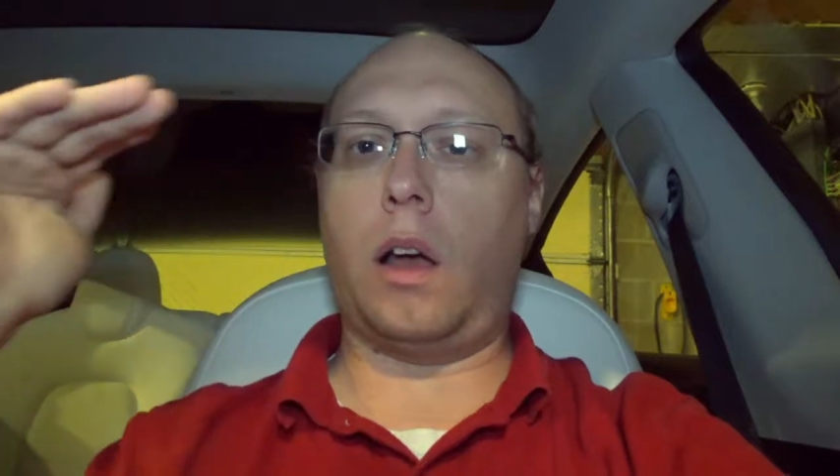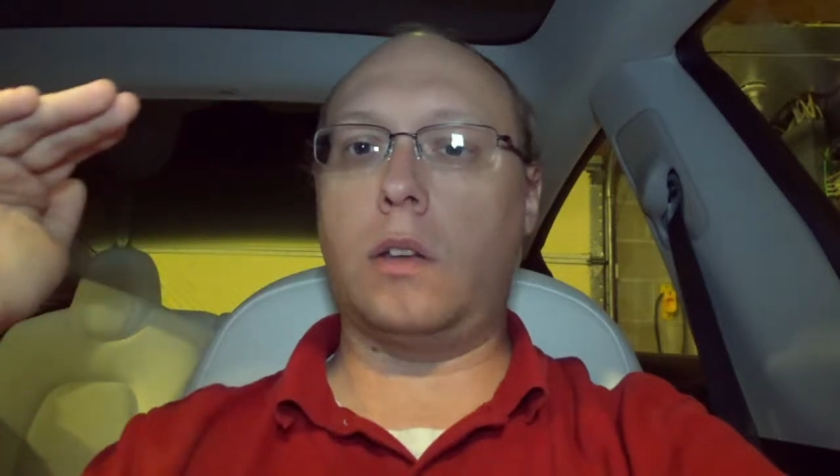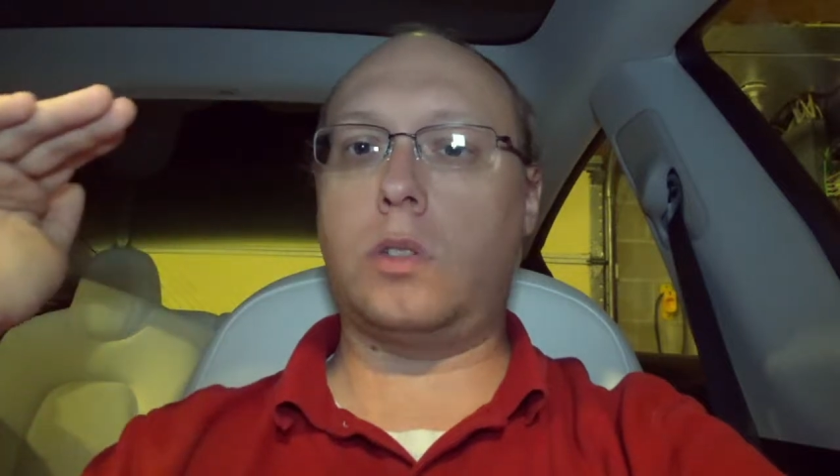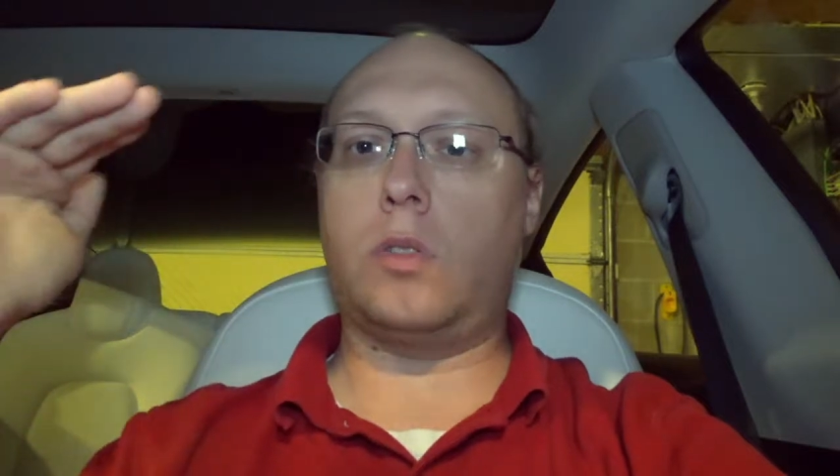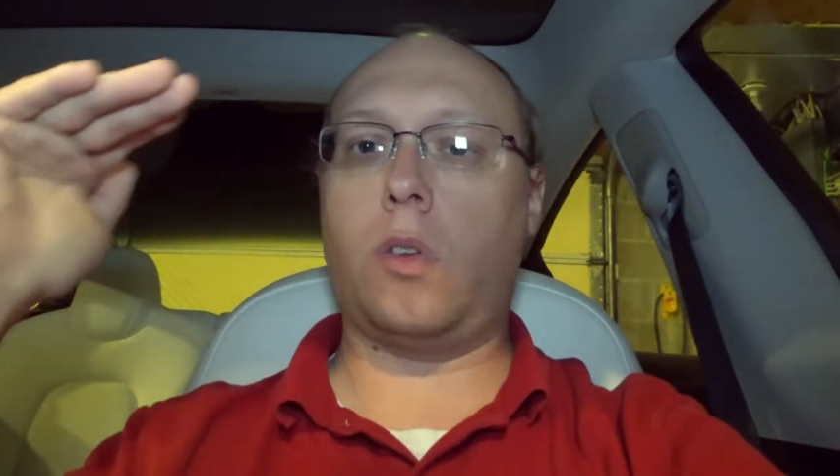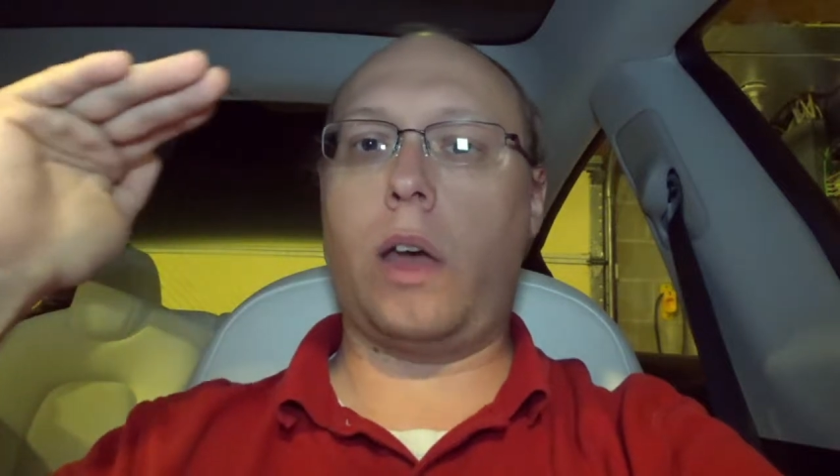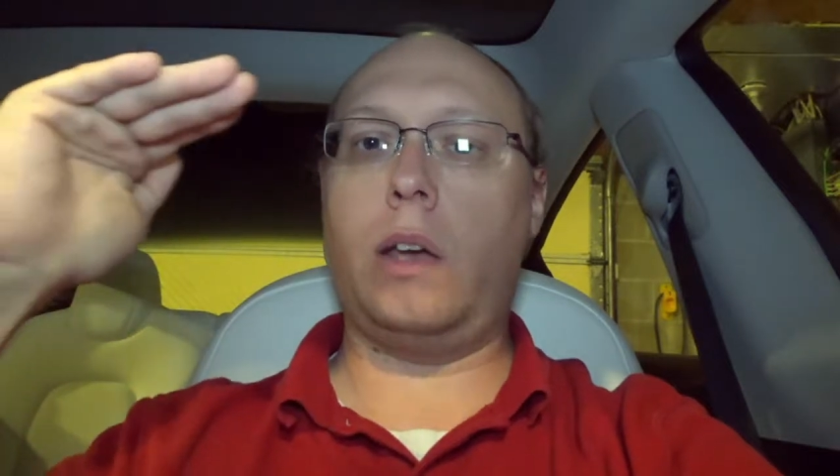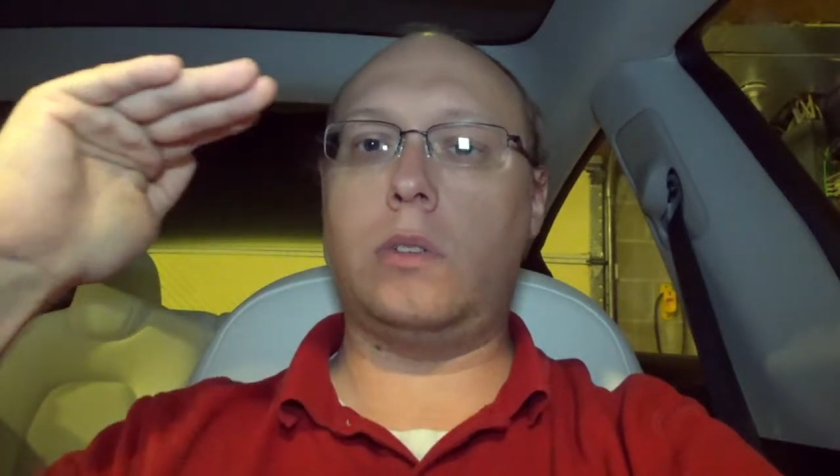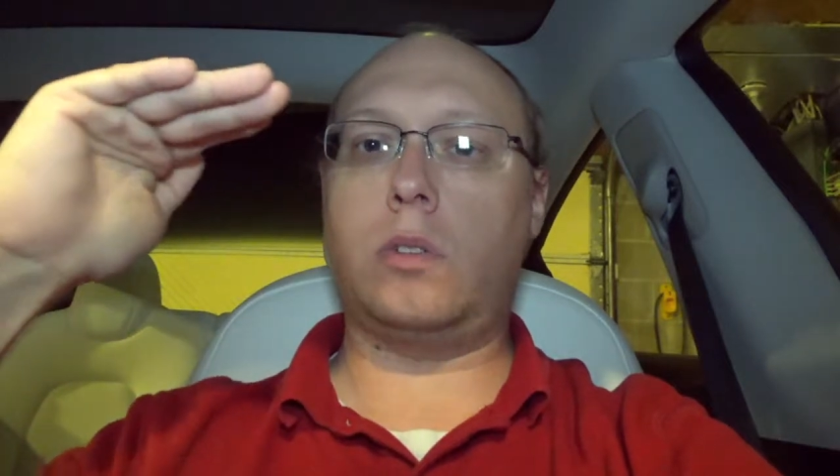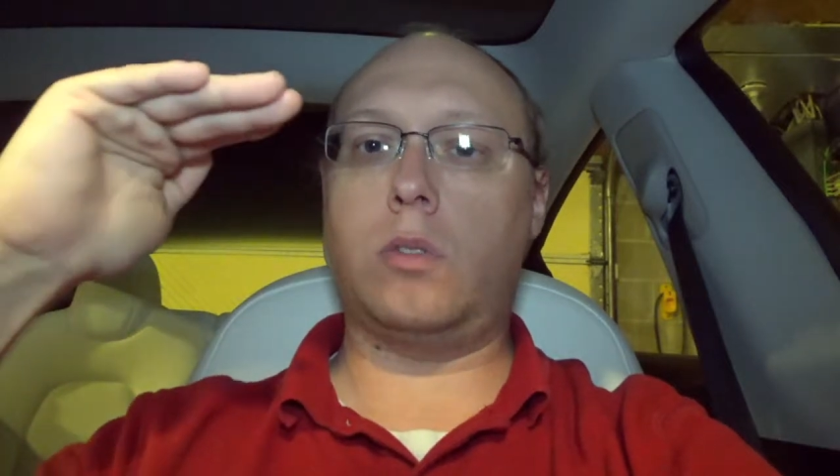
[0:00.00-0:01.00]

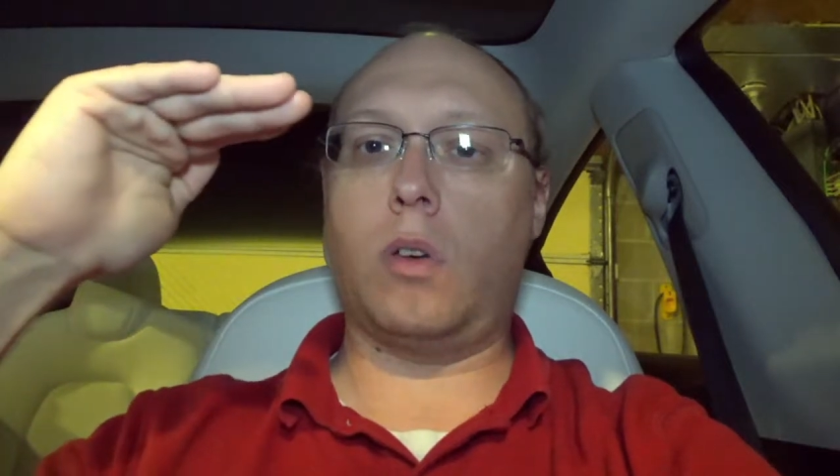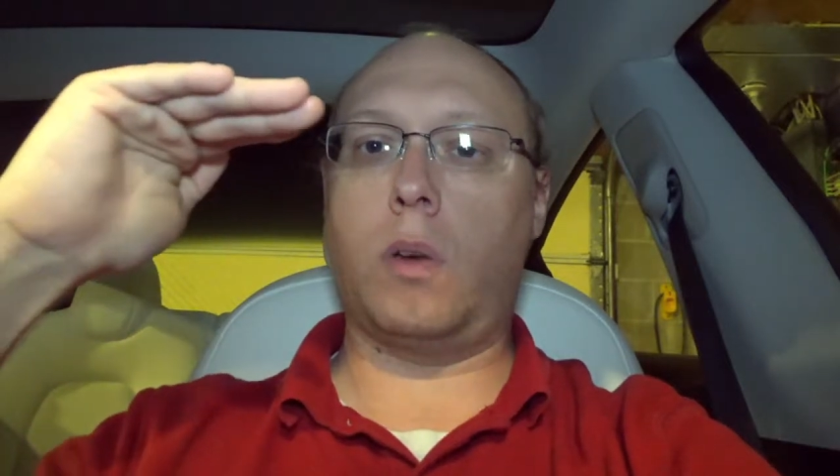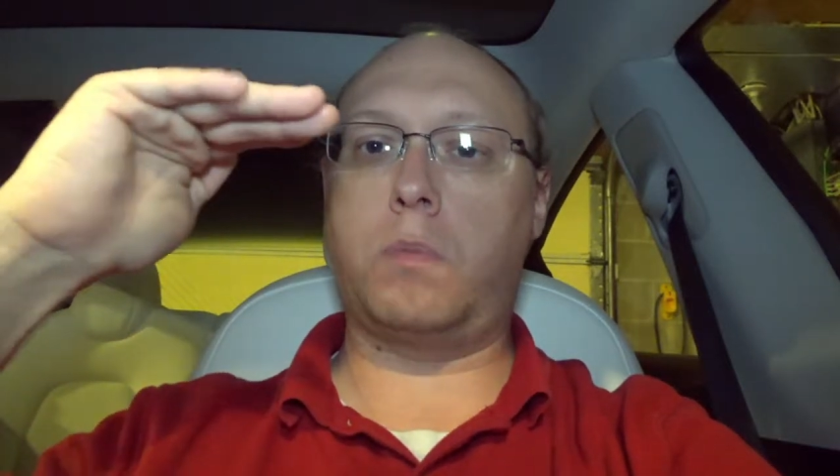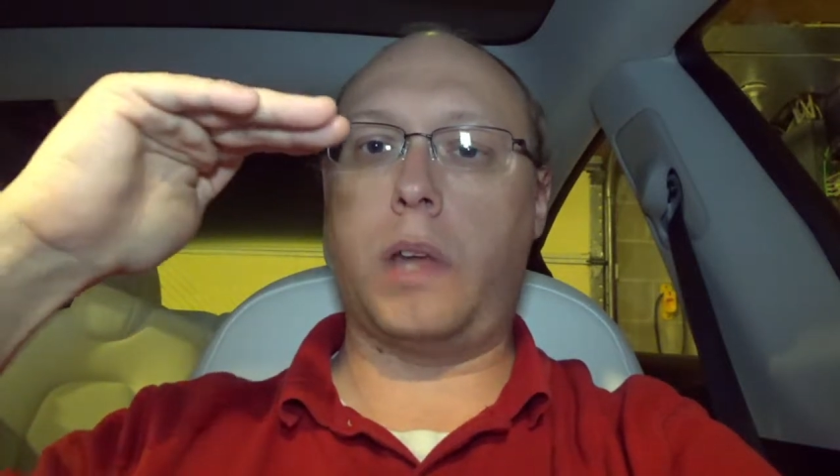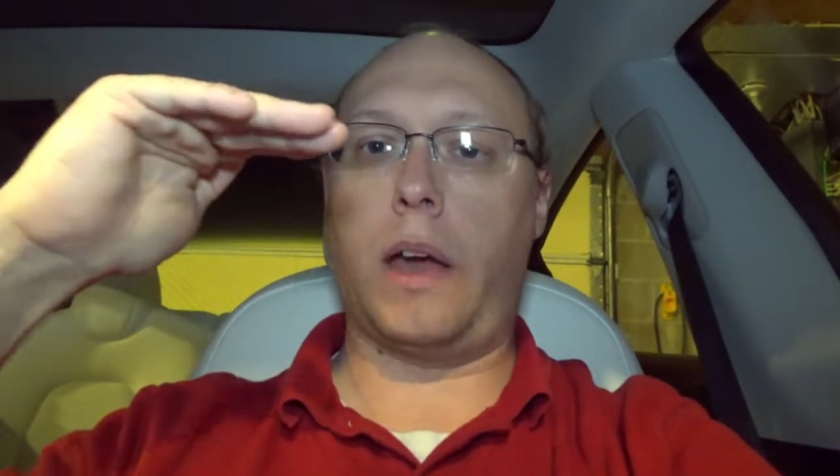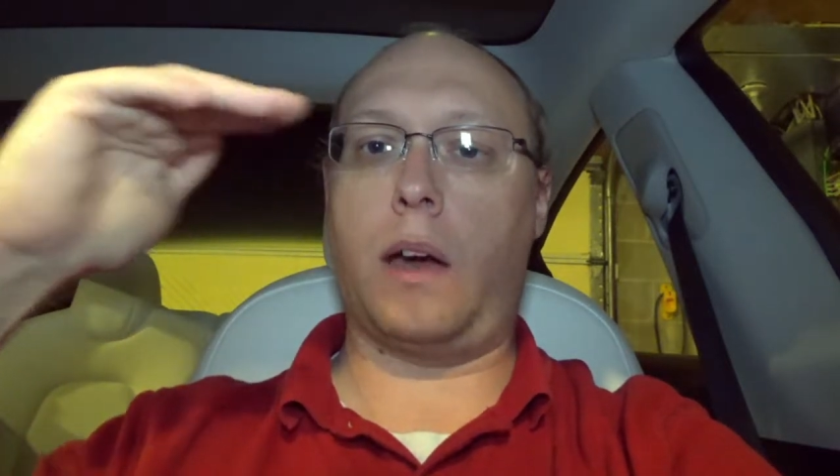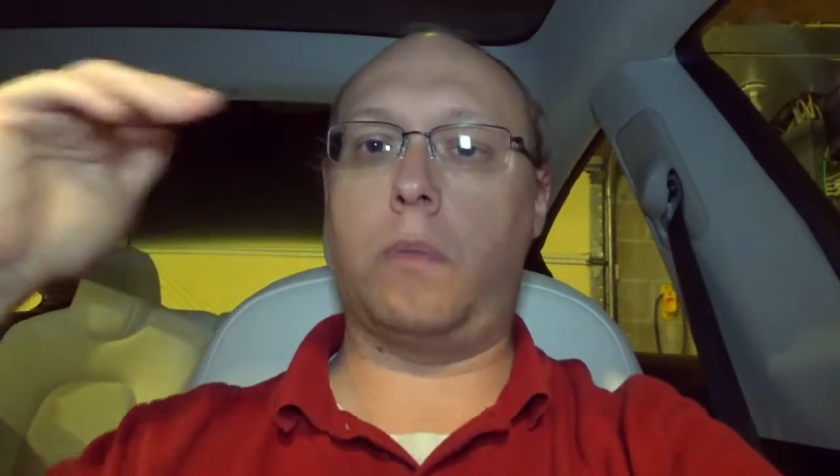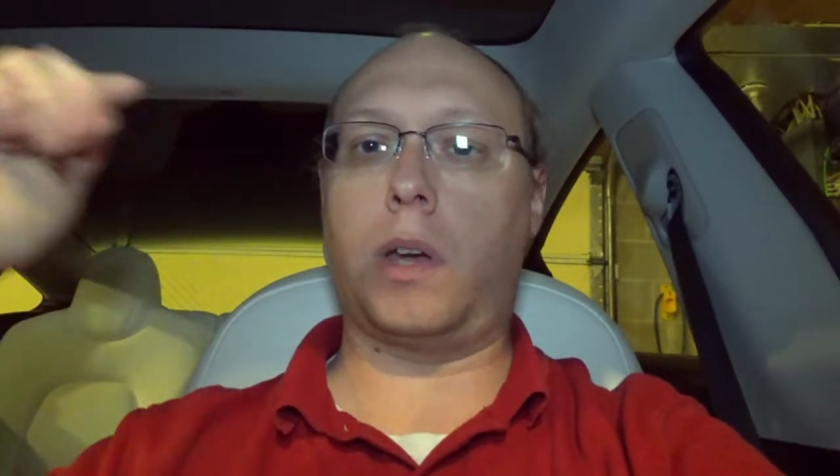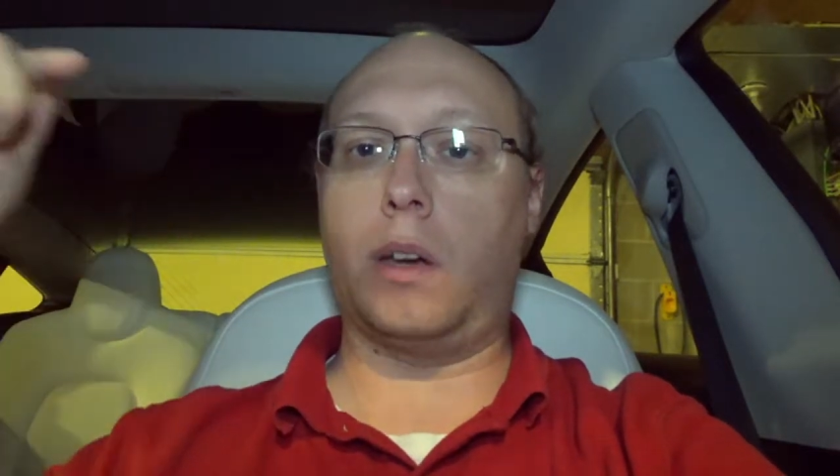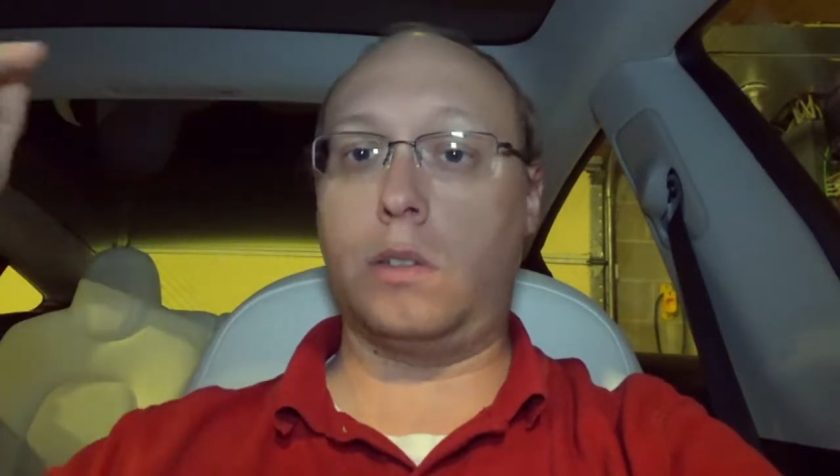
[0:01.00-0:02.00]
slight slope down
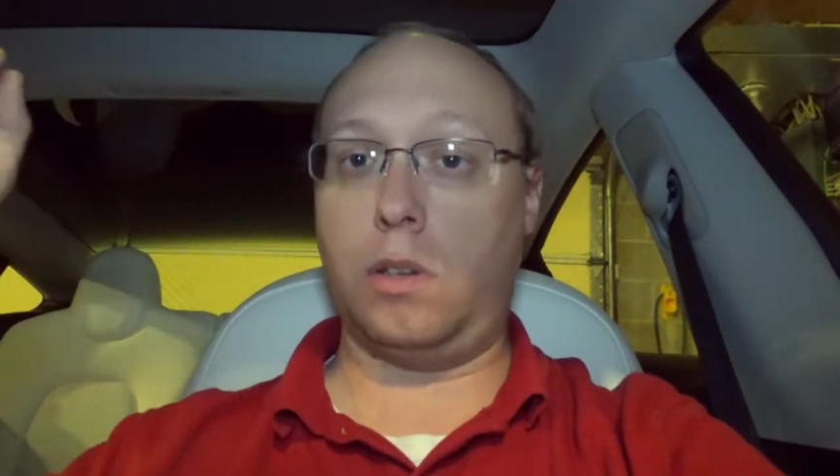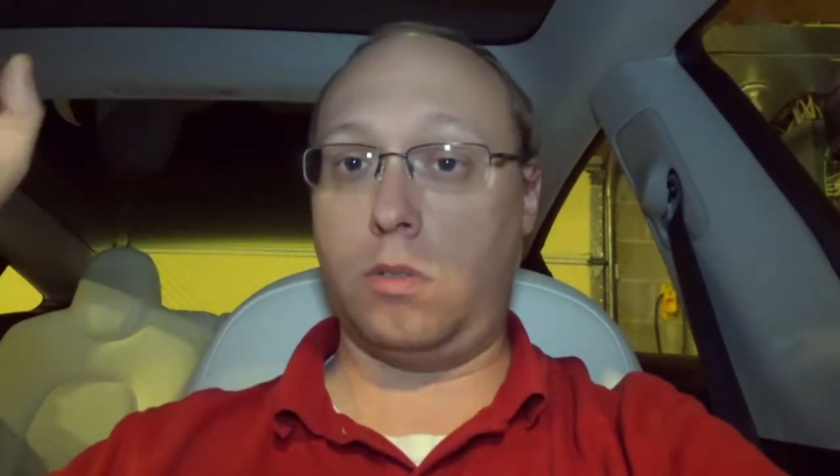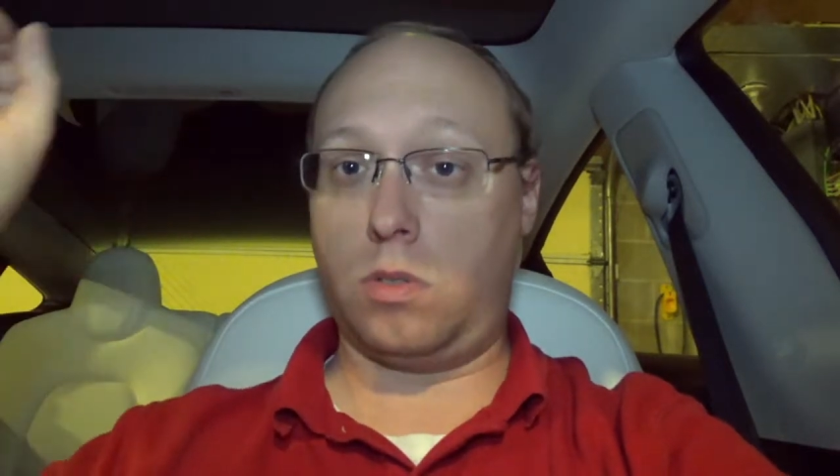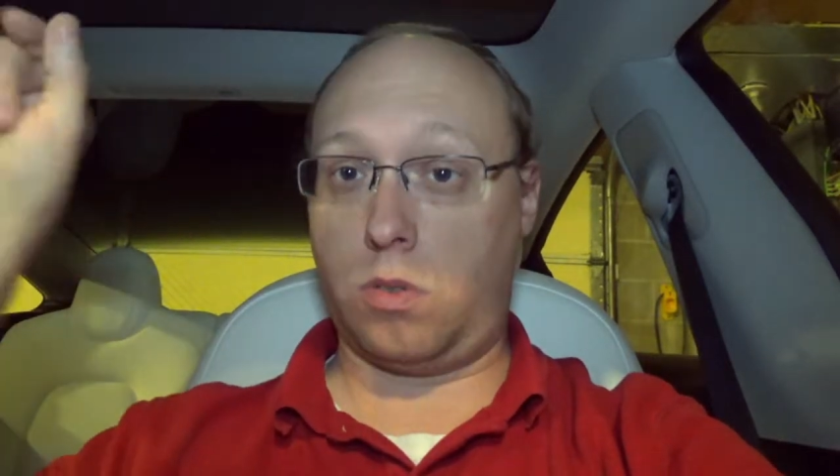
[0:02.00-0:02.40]
because it was